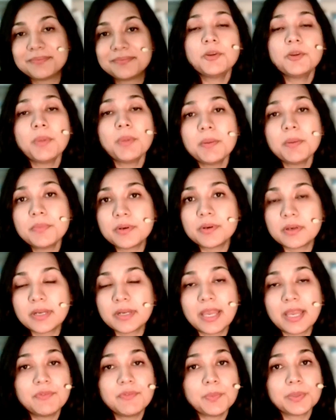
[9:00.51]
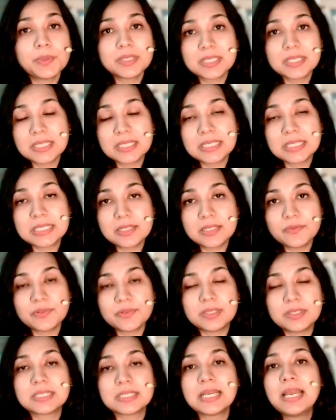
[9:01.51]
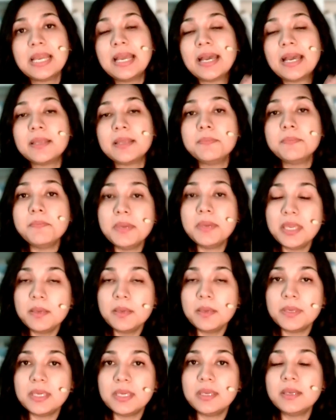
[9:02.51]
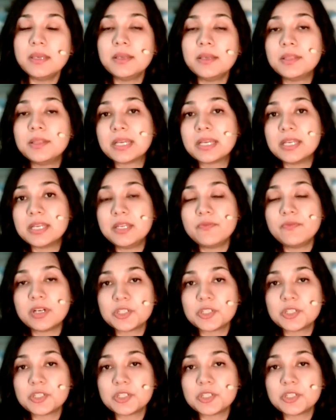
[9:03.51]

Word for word: Remember, every person is different, and maybe the kidney